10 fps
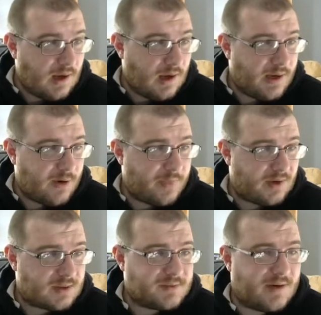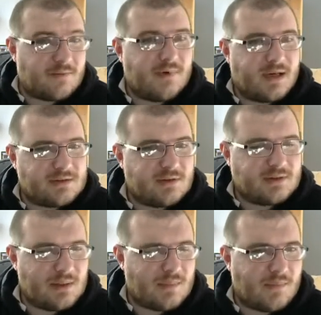And I'll be honest with you, I'm really struggling to
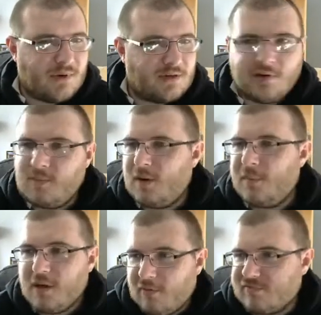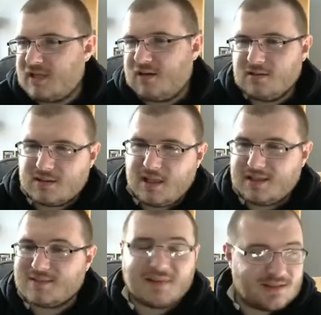see my monitor at the moment. You obviously can't see
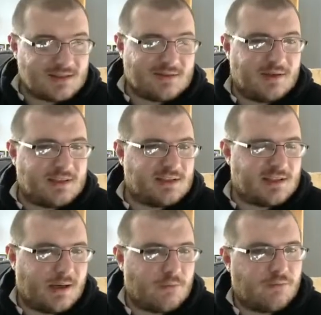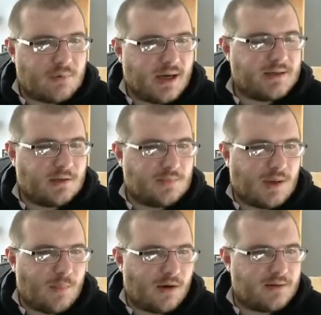this, but the sun is shining right onto my
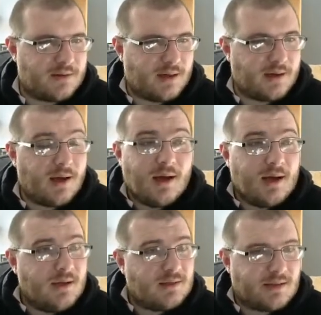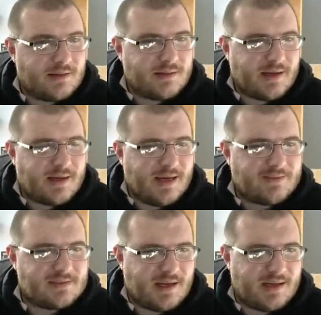monitor. So the entire left
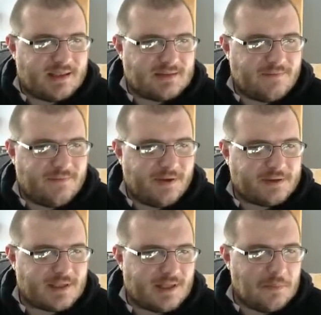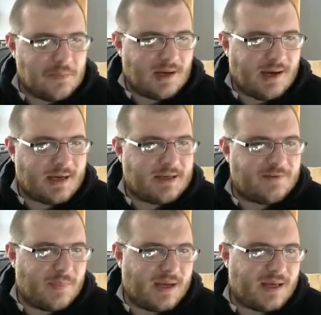side is virtually blind
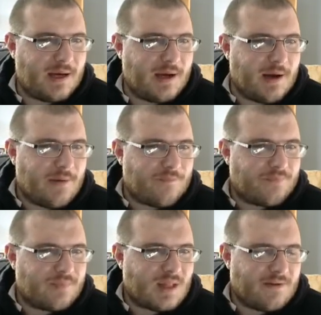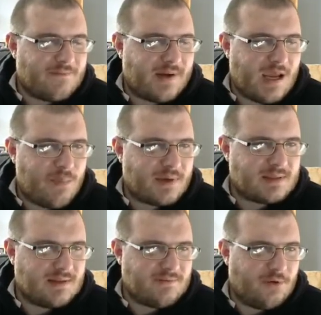for me. Faye
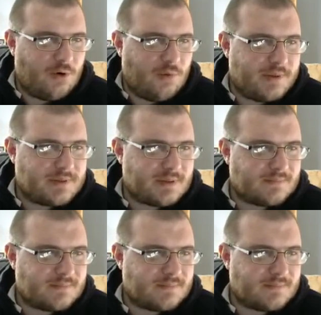brings it forward.